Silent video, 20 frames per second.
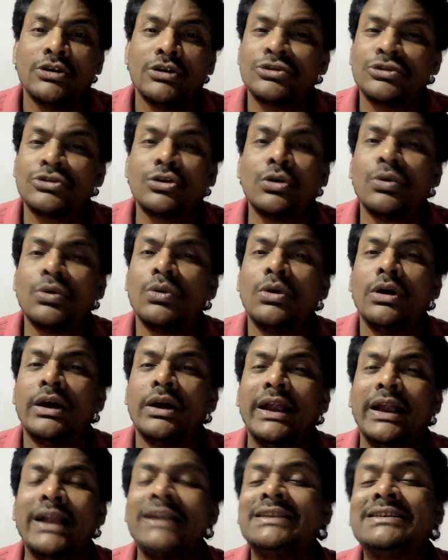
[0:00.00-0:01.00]
So
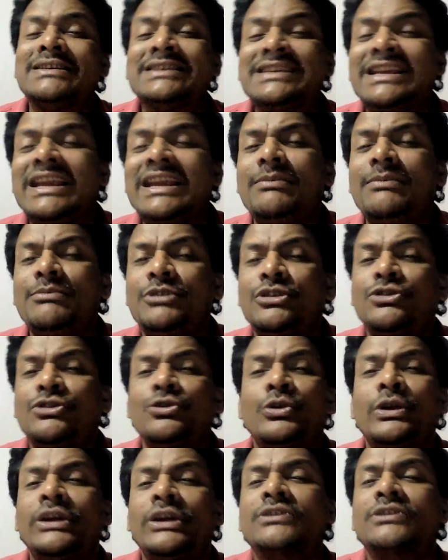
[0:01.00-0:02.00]
it seemed
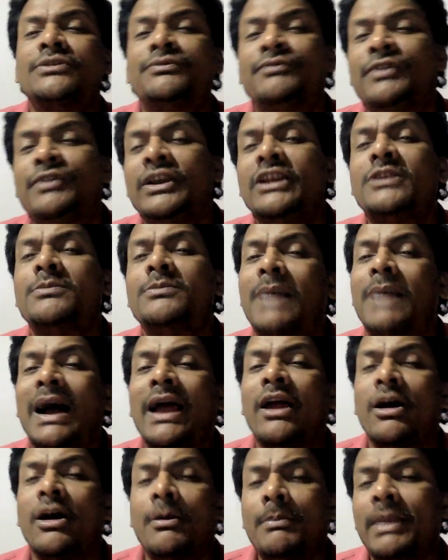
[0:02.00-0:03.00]
to his feet
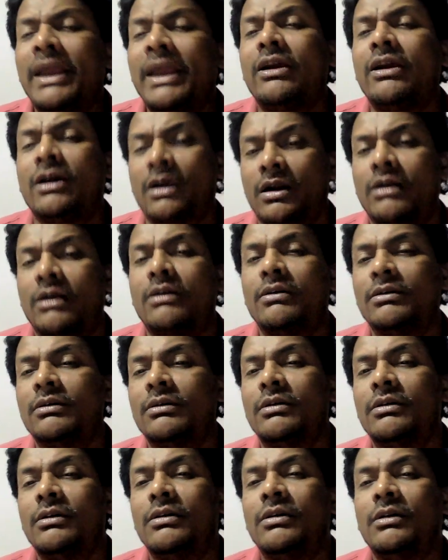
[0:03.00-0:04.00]
by a breaker,
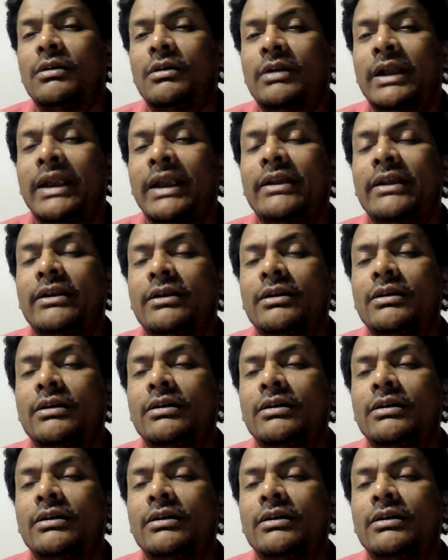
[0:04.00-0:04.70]
right?